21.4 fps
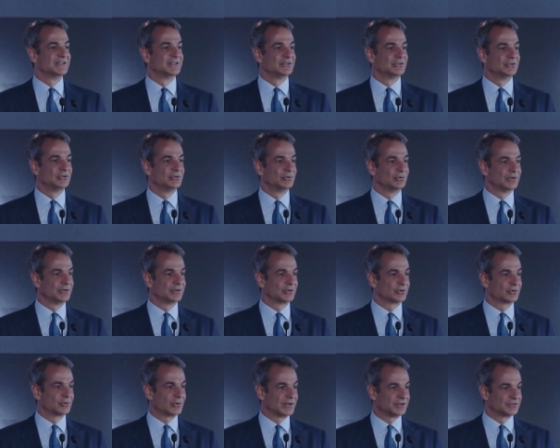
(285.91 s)
during the
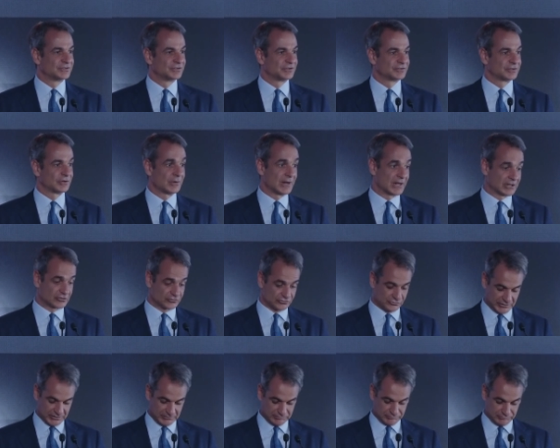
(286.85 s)
crisis are
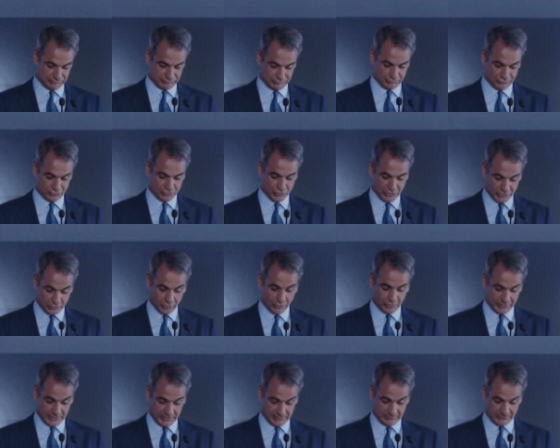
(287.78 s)
actually
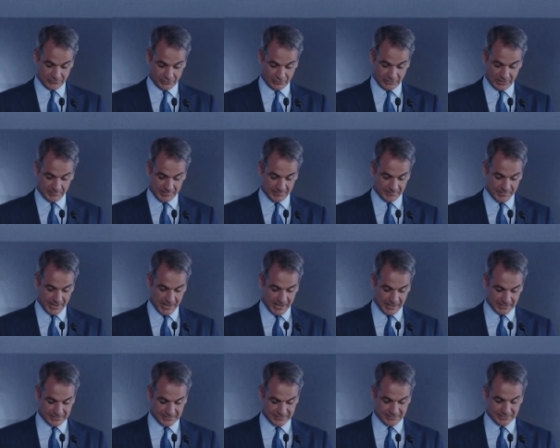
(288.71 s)
returning, are coming
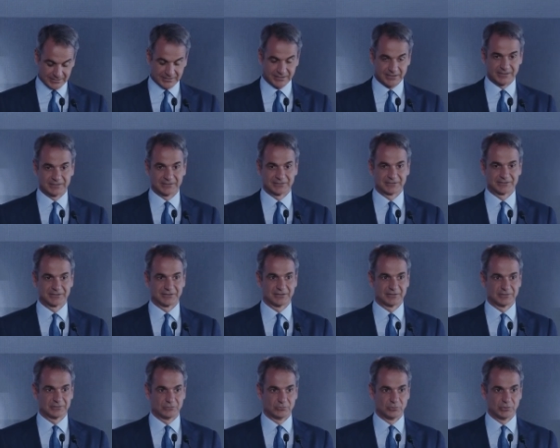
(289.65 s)
back, and
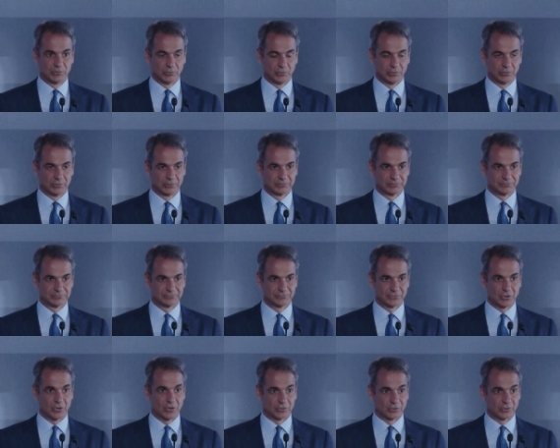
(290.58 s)
we will
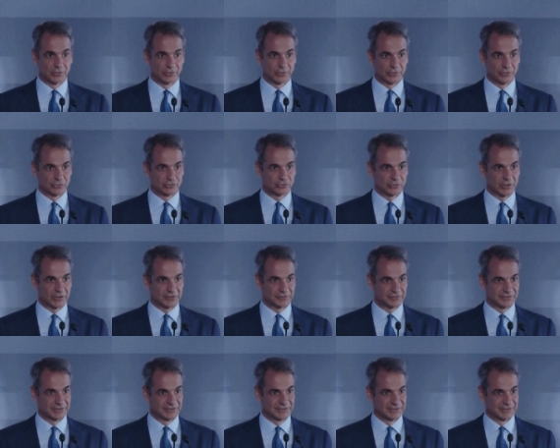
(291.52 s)
honor their
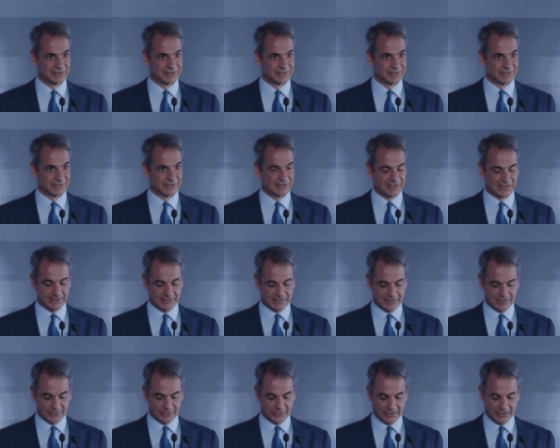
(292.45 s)
trust
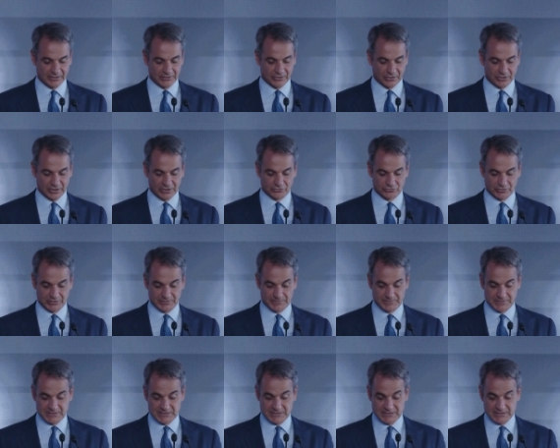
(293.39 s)
in the country.
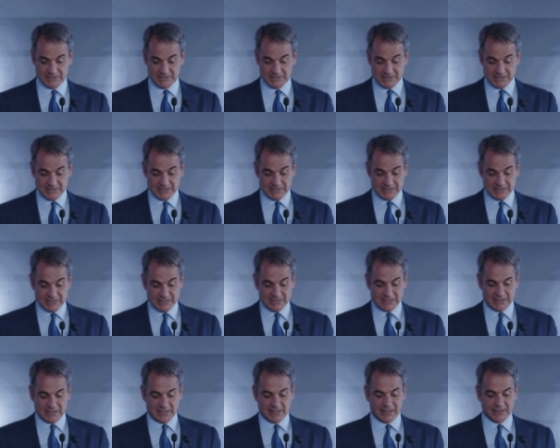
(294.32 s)

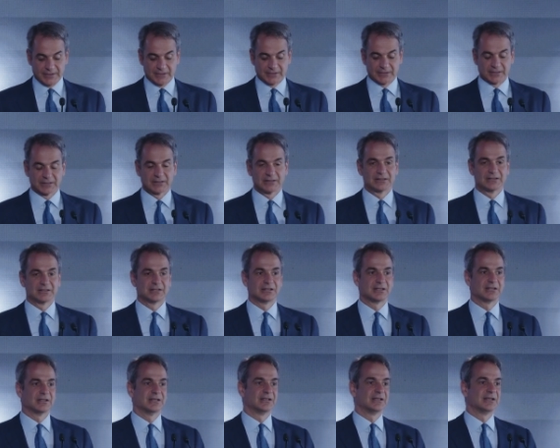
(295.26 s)
And I think that
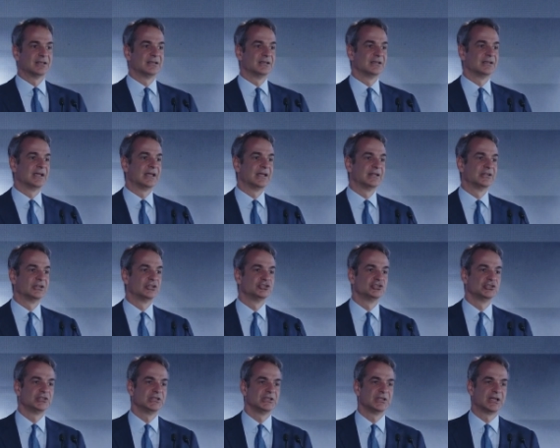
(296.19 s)

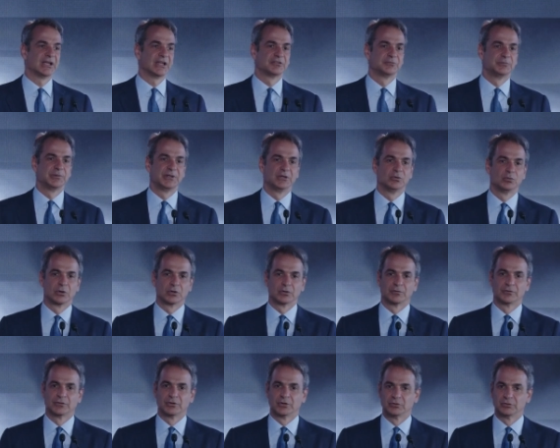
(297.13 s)
Energy has been one of
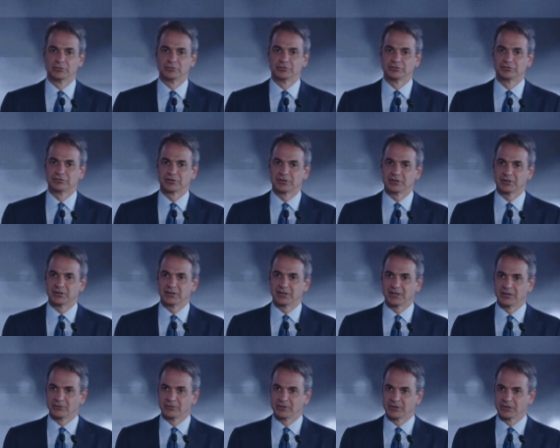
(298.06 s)
those
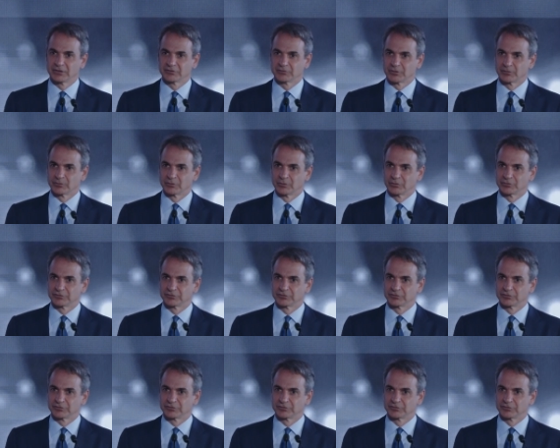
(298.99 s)
areas, one of those